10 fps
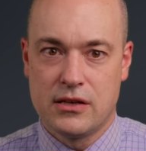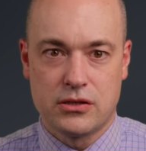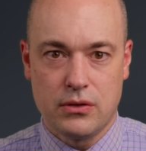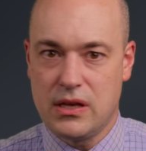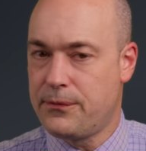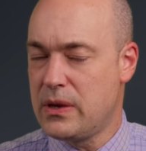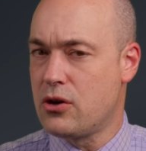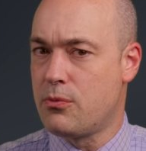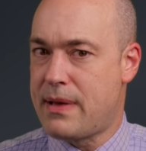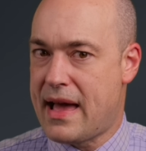So if we
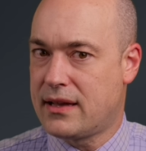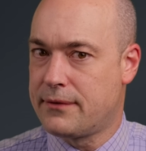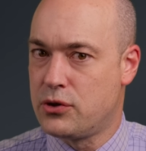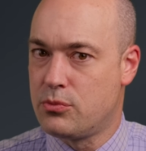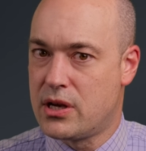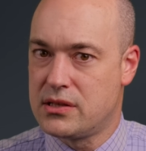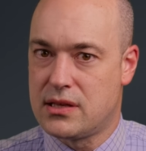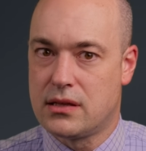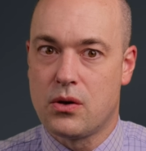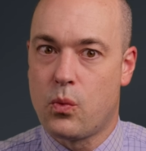go back a few months,
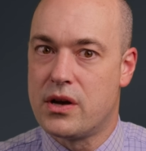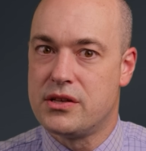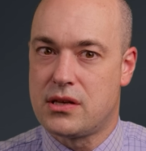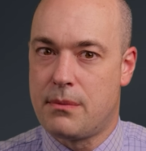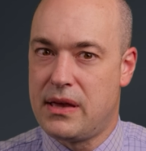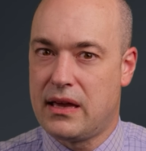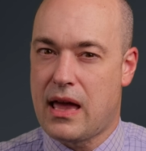then there was a big